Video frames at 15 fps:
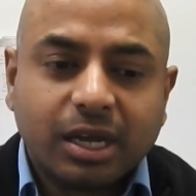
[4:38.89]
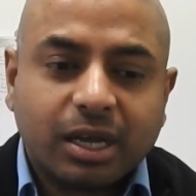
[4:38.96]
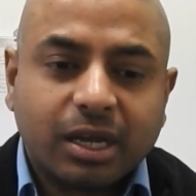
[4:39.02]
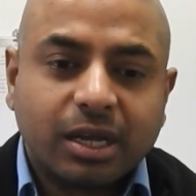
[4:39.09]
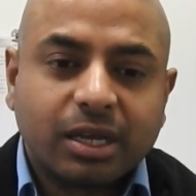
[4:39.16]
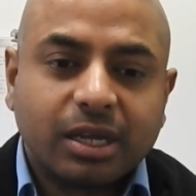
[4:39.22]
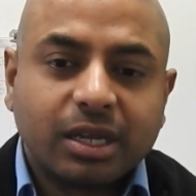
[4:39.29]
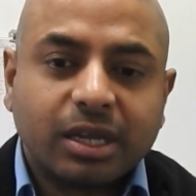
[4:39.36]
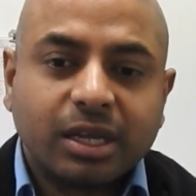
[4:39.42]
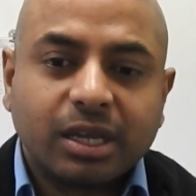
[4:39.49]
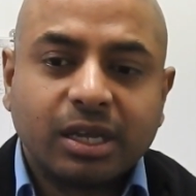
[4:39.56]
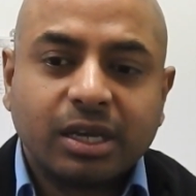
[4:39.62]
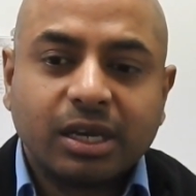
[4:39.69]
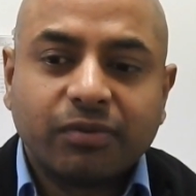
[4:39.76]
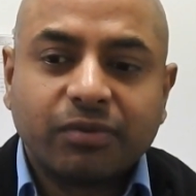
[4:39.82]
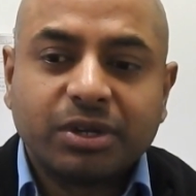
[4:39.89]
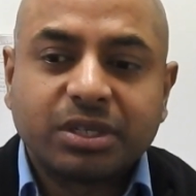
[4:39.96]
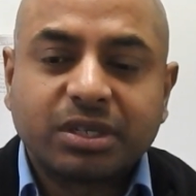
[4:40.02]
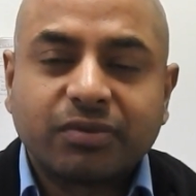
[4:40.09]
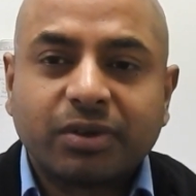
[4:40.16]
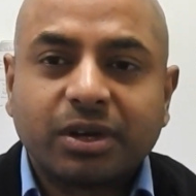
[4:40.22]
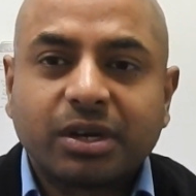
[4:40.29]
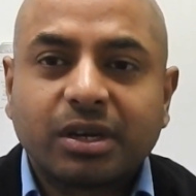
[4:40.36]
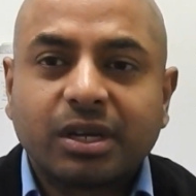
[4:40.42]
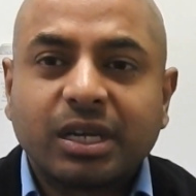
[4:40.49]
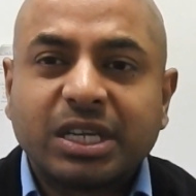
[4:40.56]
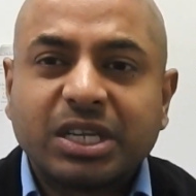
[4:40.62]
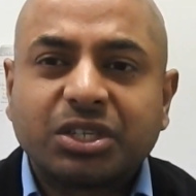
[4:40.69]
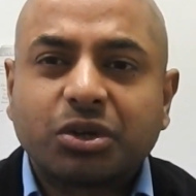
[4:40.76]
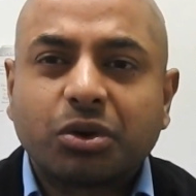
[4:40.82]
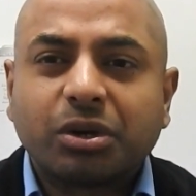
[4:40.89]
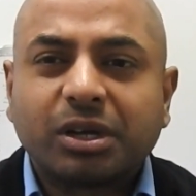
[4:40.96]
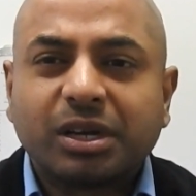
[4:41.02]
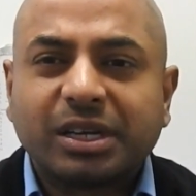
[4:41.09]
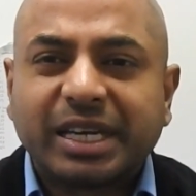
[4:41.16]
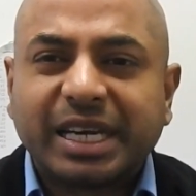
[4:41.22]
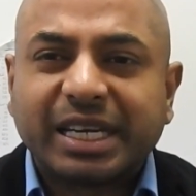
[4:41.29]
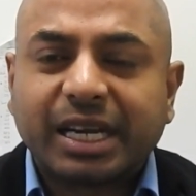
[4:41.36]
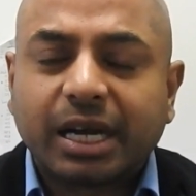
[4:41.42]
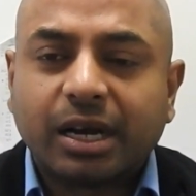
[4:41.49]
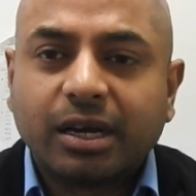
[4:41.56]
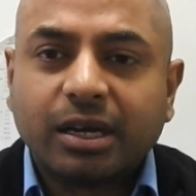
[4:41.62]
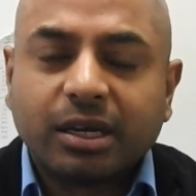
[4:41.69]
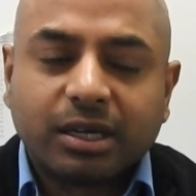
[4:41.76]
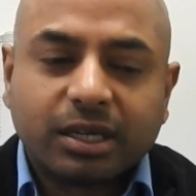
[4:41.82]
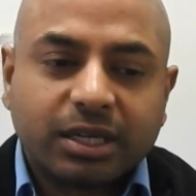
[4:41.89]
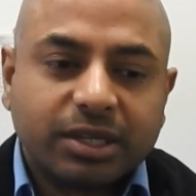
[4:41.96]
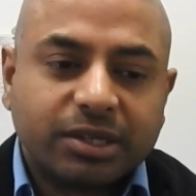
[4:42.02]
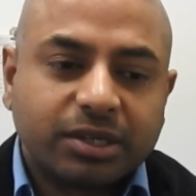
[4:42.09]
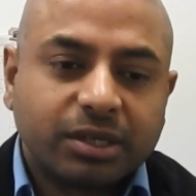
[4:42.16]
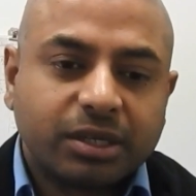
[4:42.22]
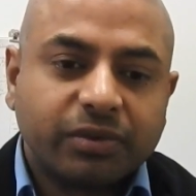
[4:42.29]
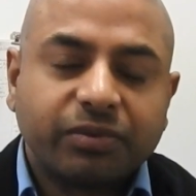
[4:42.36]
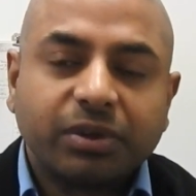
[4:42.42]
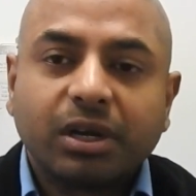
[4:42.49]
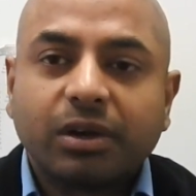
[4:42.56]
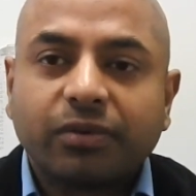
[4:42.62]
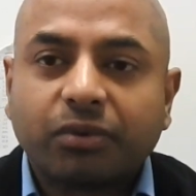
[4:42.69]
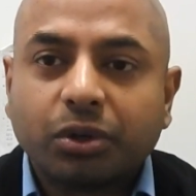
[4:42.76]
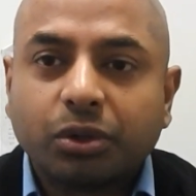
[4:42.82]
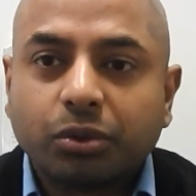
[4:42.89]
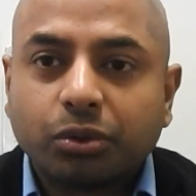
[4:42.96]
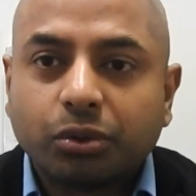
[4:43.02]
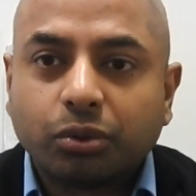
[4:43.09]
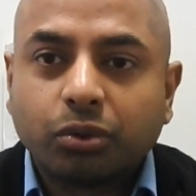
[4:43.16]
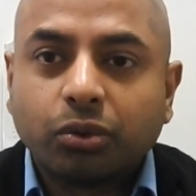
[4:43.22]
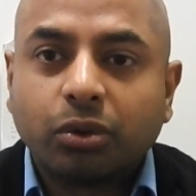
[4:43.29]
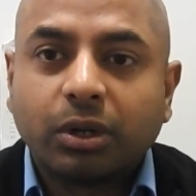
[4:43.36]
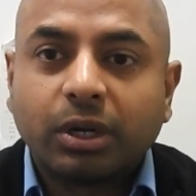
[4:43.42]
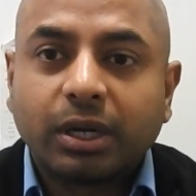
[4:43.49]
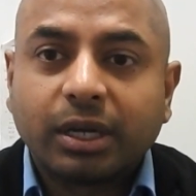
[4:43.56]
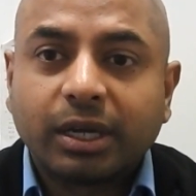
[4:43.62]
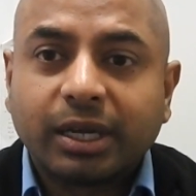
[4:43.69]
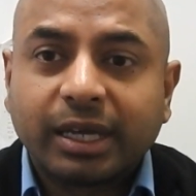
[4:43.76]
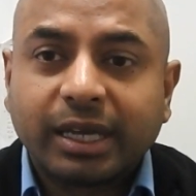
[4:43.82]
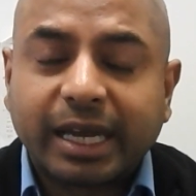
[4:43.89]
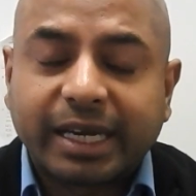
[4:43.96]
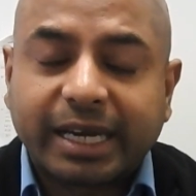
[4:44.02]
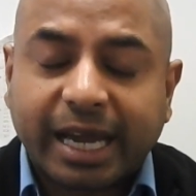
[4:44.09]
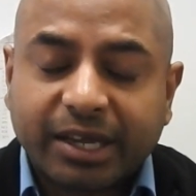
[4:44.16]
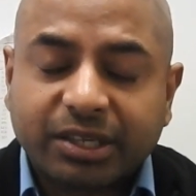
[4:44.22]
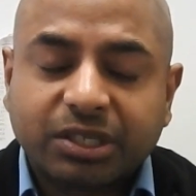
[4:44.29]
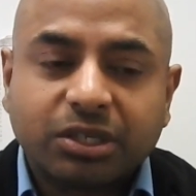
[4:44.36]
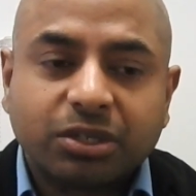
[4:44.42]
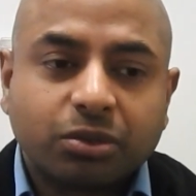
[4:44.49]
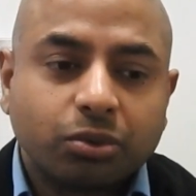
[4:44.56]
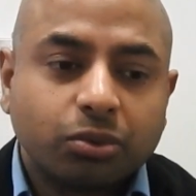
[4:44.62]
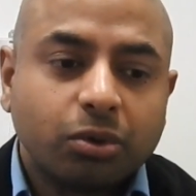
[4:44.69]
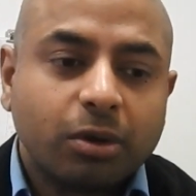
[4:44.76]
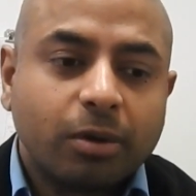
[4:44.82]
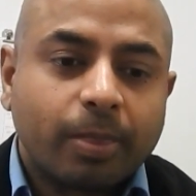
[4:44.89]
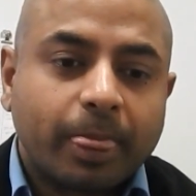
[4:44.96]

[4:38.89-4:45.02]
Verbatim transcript: uh, in events where historical data is difficult for you to uh, get access to,